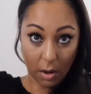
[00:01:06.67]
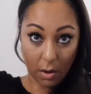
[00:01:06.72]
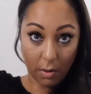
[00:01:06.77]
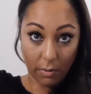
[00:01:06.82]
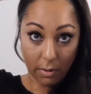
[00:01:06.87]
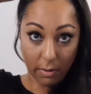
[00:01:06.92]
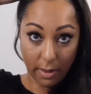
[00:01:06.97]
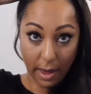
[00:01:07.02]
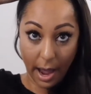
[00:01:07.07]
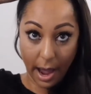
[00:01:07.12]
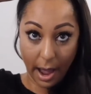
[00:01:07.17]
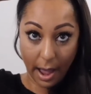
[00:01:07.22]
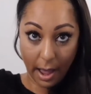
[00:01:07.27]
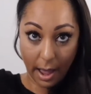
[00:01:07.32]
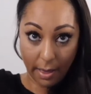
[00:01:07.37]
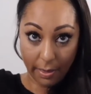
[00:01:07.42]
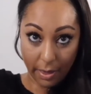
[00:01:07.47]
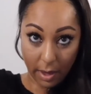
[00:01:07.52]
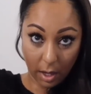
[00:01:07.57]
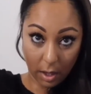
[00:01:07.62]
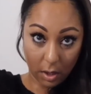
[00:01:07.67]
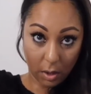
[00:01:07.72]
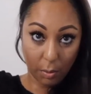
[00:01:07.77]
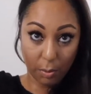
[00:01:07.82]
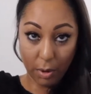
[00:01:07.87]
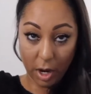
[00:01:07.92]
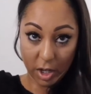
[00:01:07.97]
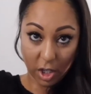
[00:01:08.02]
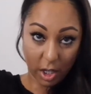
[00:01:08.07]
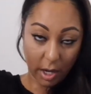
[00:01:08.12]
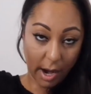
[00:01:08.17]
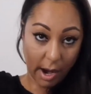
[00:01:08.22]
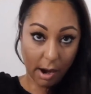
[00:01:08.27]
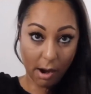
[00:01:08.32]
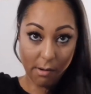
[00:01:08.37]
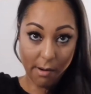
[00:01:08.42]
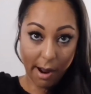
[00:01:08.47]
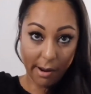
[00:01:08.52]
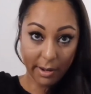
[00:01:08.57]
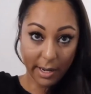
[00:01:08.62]
over that, and then you brush your
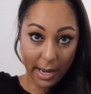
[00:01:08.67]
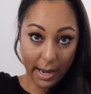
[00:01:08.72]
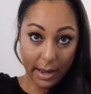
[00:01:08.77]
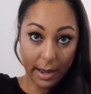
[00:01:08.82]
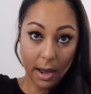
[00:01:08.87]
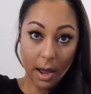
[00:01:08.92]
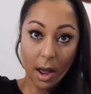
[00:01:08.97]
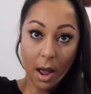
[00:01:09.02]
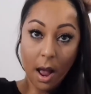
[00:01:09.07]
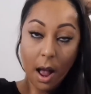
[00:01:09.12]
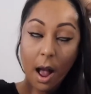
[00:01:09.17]
hair around it.